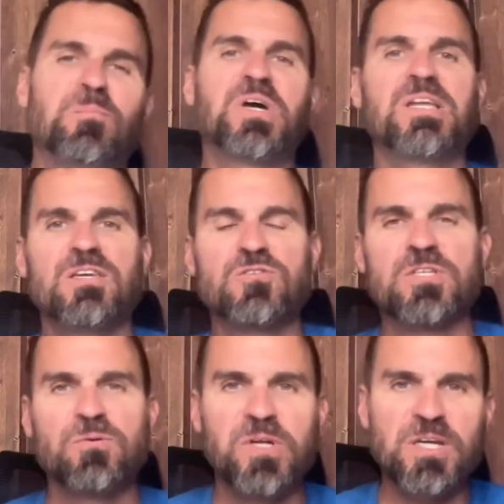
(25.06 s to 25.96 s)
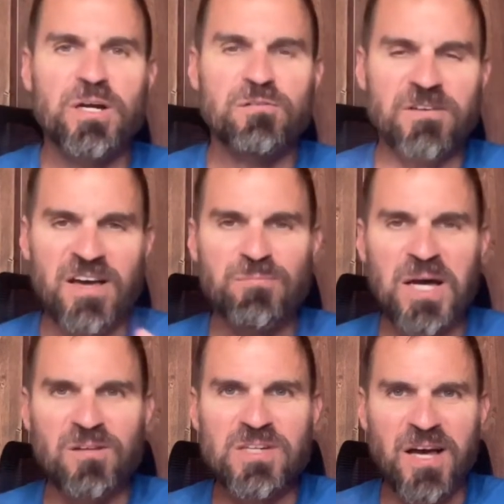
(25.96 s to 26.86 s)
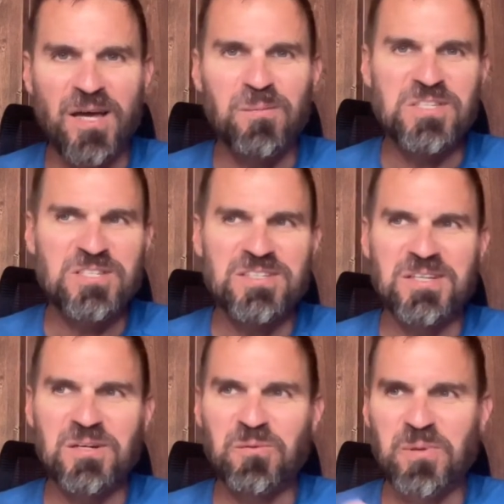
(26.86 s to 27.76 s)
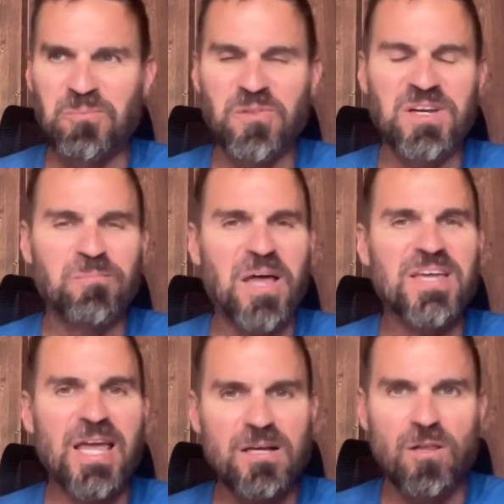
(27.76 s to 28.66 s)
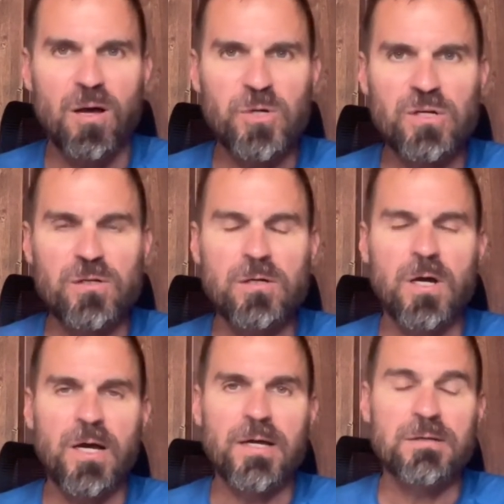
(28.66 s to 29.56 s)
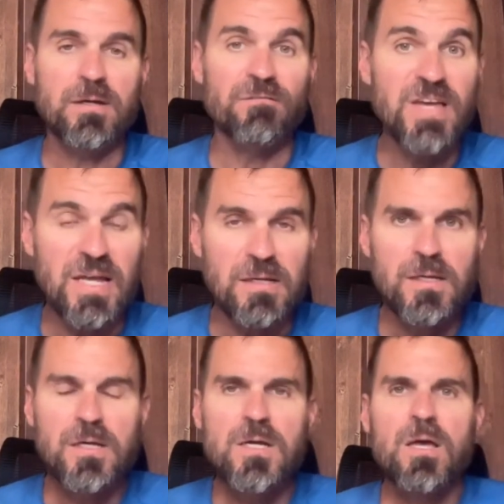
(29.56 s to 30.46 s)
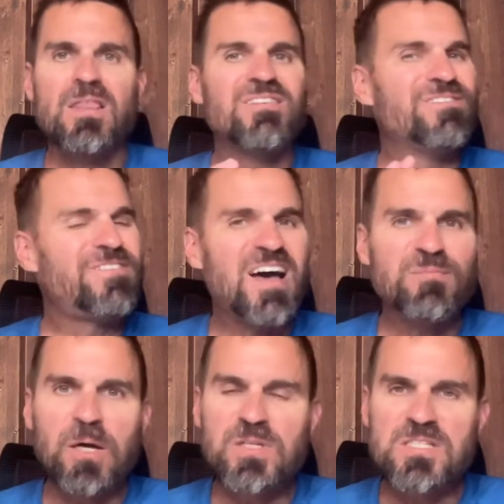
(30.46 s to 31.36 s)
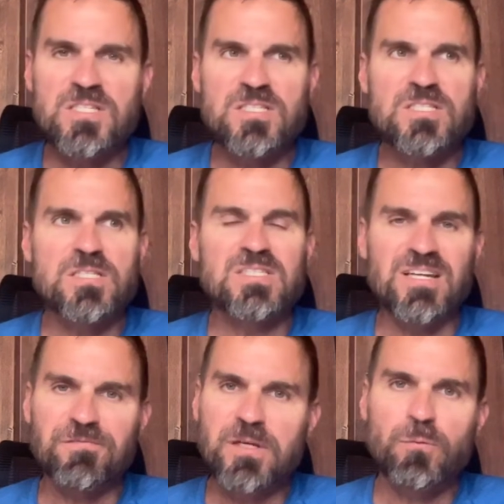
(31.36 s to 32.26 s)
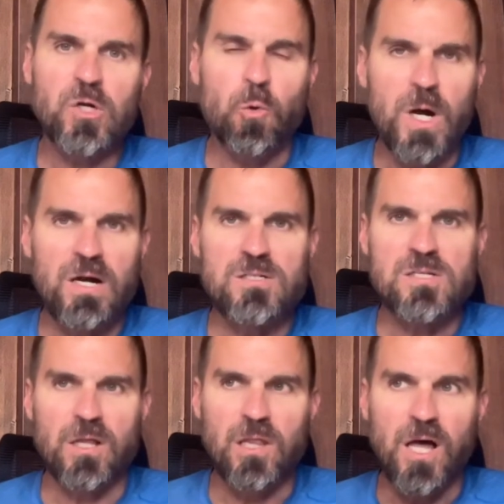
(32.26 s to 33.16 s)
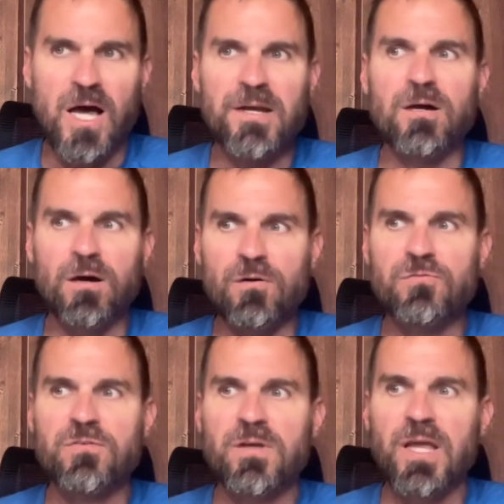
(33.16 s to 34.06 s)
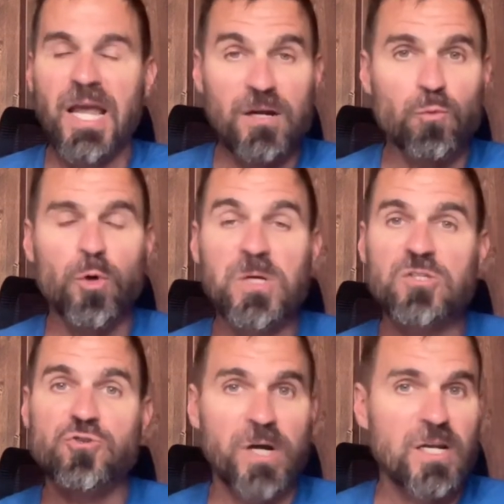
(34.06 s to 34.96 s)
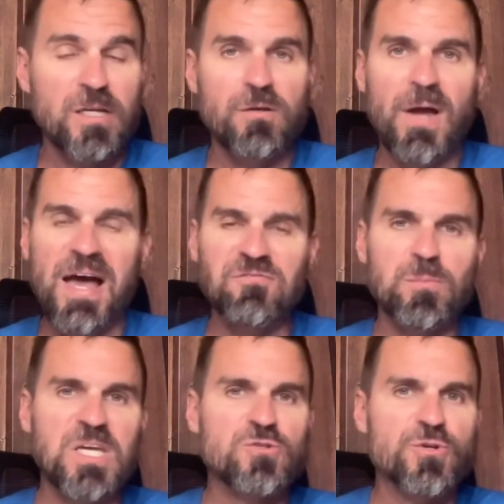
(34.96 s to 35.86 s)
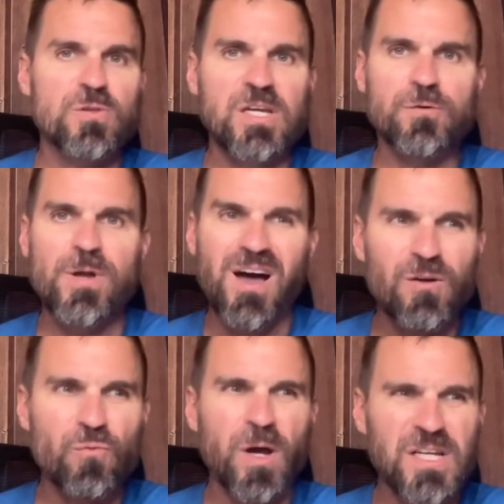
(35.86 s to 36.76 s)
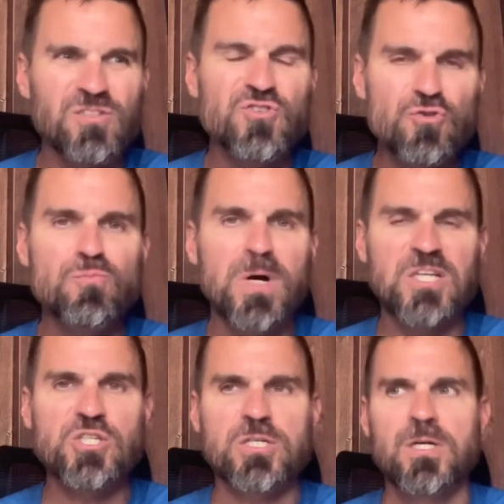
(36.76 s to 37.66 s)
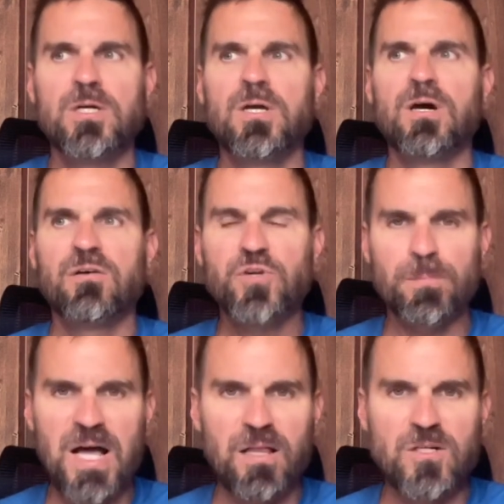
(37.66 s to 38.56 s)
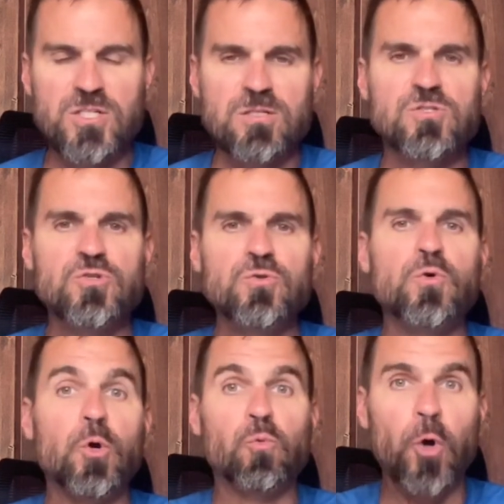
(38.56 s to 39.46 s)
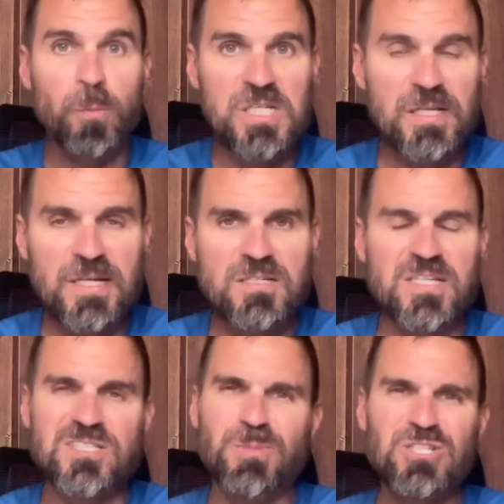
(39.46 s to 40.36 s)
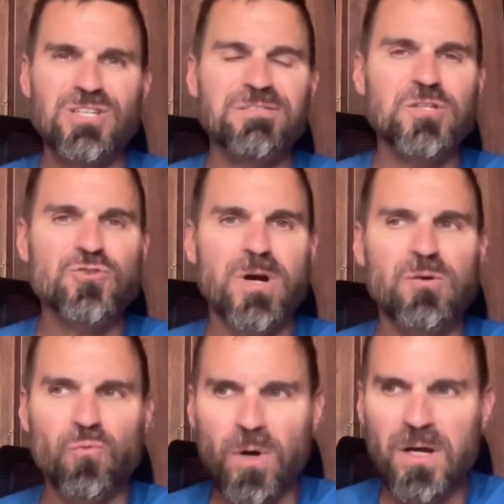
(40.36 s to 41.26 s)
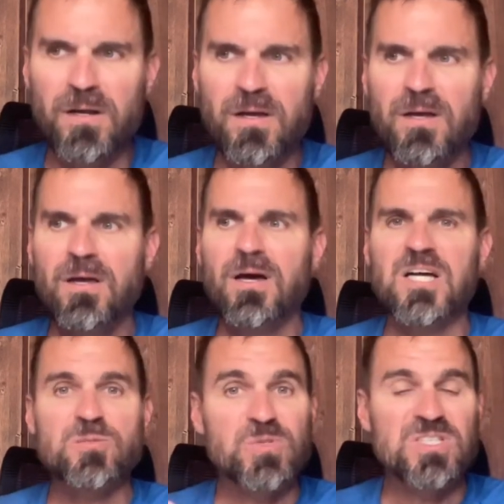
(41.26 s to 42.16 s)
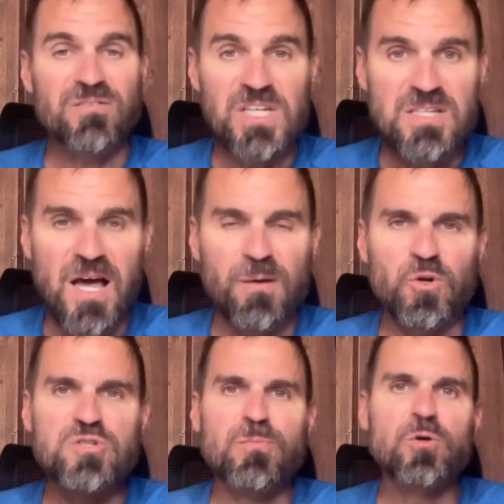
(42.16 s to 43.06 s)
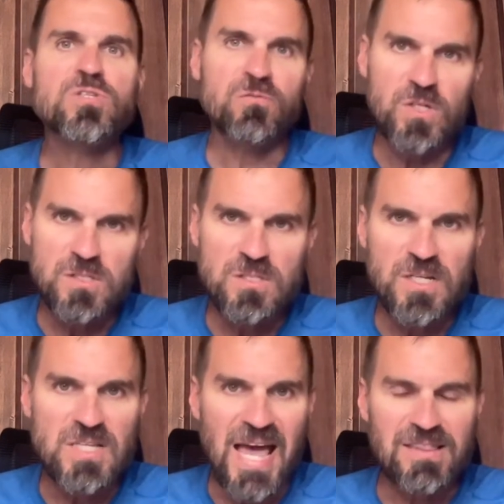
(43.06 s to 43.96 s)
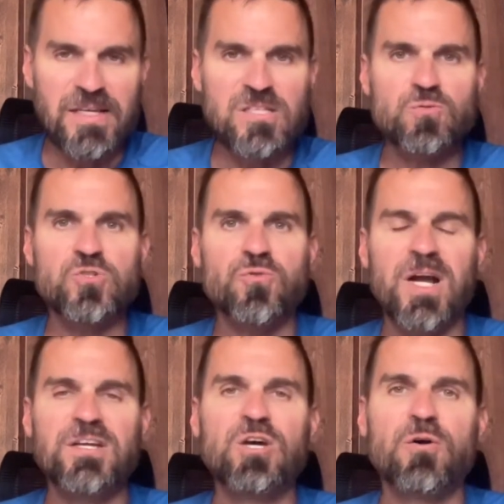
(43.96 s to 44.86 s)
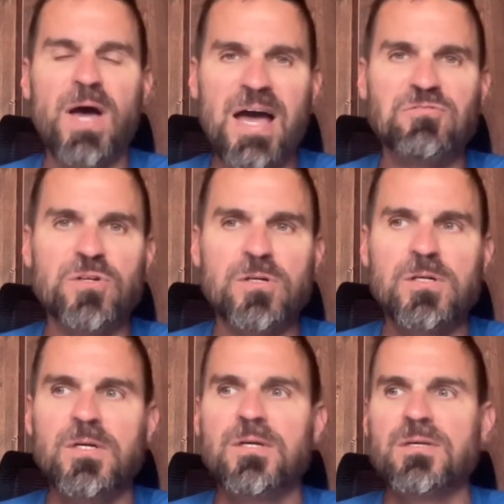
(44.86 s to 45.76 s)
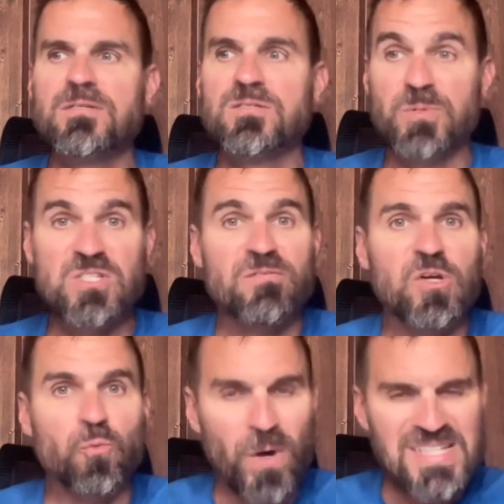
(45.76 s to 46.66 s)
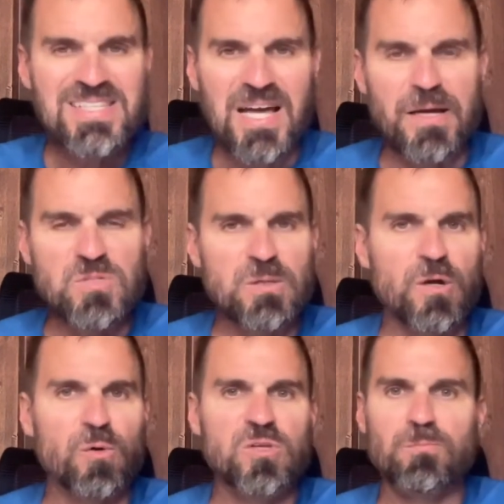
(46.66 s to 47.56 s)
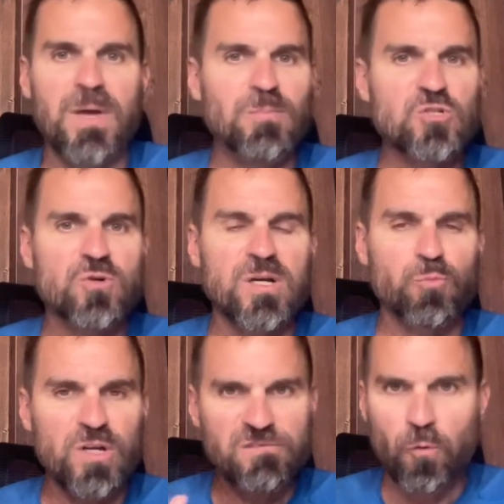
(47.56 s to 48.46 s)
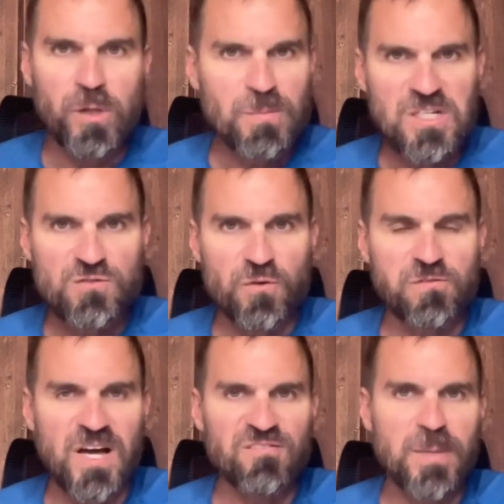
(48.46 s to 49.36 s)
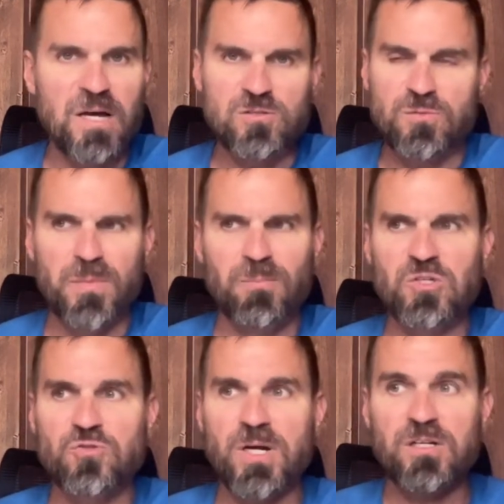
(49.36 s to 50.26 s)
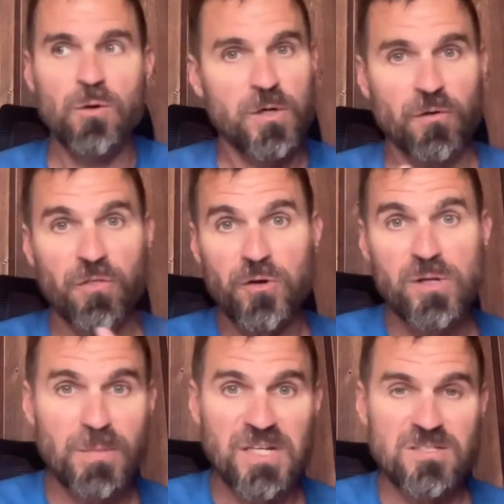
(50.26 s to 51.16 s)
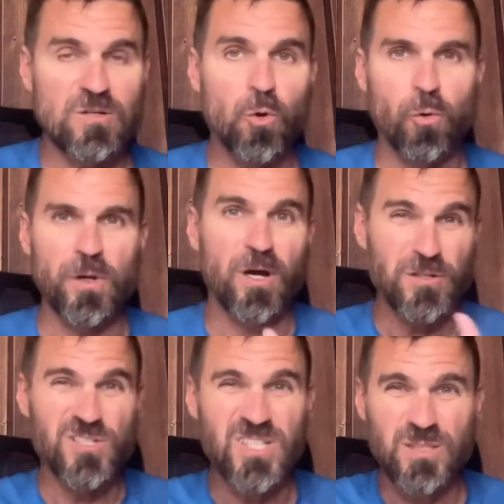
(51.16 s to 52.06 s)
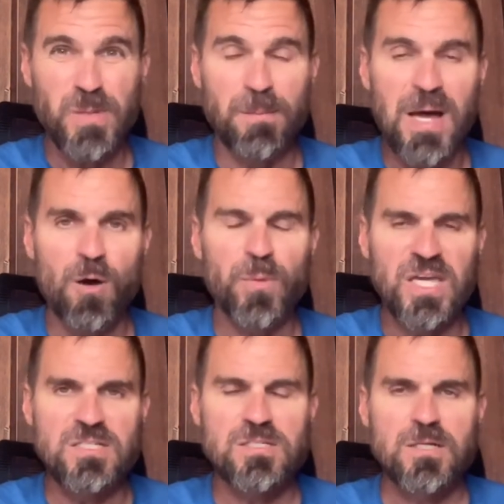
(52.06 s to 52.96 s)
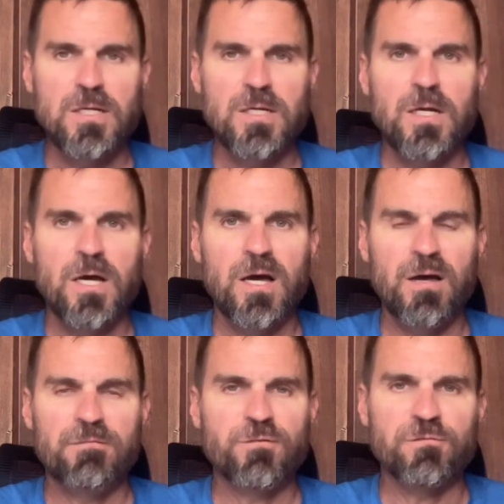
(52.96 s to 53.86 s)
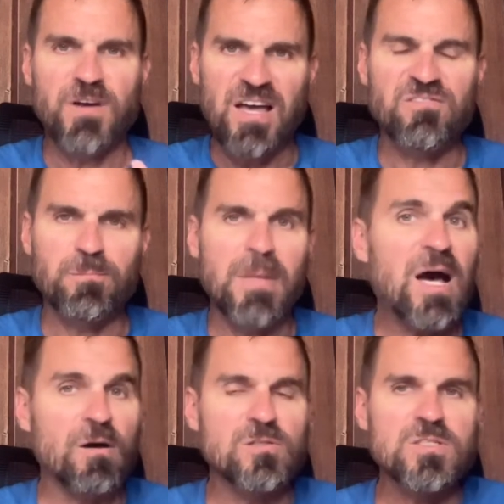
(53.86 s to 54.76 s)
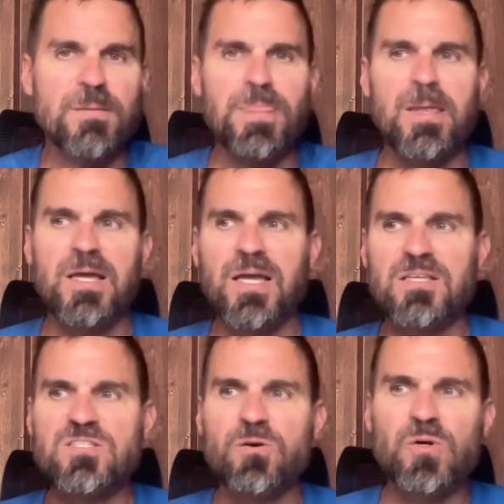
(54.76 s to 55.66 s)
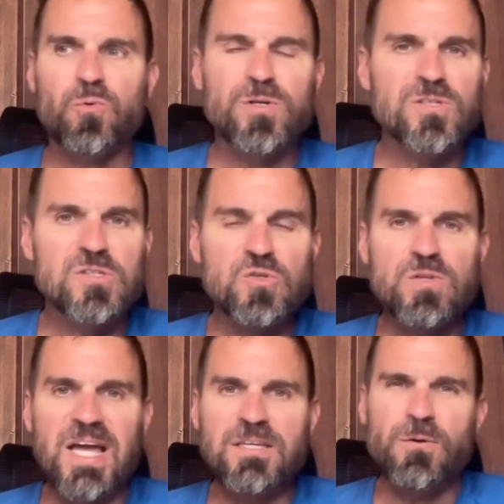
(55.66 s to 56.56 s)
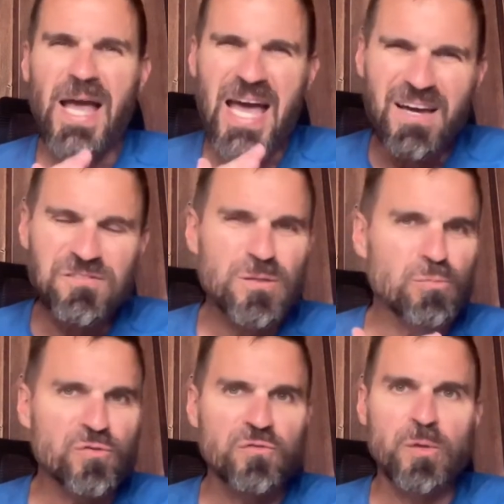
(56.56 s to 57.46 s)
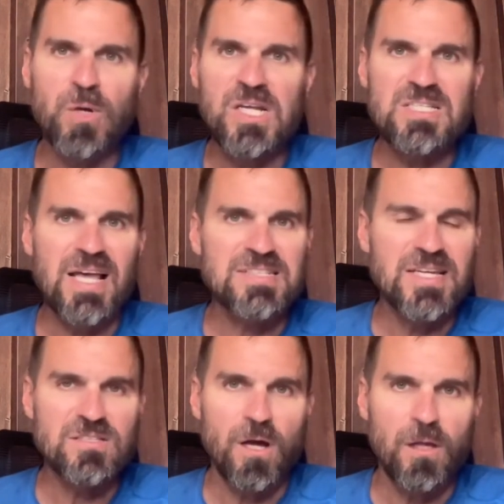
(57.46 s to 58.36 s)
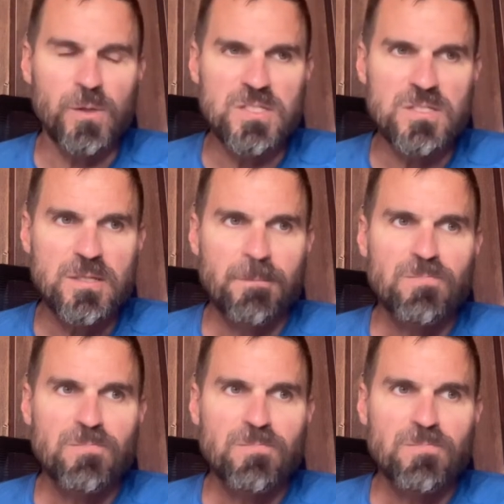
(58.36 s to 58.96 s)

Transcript: But usually when you hear a five mile time, it's, you know, people think about the eight kilometer uh, event. A five mile distance definitely requires a lot of anaerobic training. You have to make sure that you're not running too much of your mileage too aerobically, especially if you're trying to run a specific time, which most of us as athletes were trying to go after specific race times. You know, maybe you're trying to break 40 minutes for five miles, or maybe you're trying to go under 30 minutes and hold under six minute mile pace uh, for five miles. And so, in order to do that, you have to improve your body's lactate tolerance.